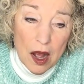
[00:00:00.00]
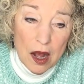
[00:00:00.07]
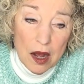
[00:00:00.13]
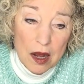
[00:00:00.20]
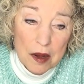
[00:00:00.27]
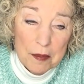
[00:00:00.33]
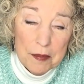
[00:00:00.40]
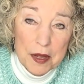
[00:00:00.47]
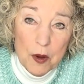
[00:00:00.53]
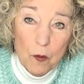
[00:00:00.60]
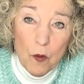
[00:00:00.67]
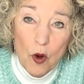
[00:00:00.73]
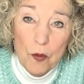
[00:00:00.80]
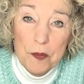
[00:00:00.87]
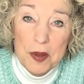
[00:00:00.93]
um, it
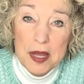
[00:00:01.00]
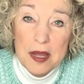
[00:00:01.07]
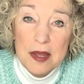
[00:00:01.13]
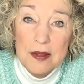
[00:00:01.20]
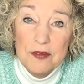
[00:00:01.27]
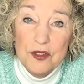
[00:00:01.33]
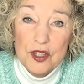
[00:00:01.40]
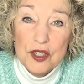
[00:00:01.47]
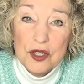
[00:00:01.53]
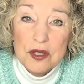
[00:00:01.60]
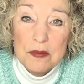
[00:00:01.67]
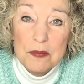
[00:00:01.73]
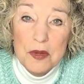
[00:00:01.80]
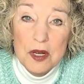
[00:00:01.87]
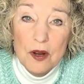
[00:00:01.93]
won't be
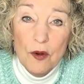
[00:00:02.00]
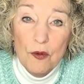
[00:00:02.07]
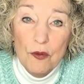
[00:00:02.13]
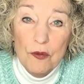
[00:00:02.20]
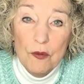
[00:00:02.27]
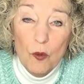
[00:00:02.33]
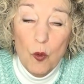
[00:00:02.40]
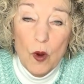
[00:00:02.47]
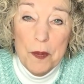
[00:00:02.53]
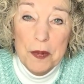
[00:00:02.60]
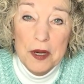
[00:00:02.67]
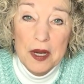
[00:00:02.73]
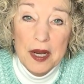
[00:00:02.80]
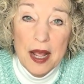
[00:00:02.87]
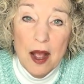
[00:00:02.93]
just, you know,
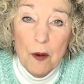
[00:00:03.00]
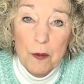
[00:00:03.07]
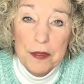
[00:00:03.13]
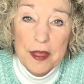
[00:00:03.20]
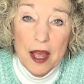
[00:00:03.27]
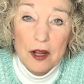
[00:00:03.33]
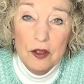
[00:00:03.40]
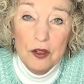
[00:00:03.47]
whipping it out without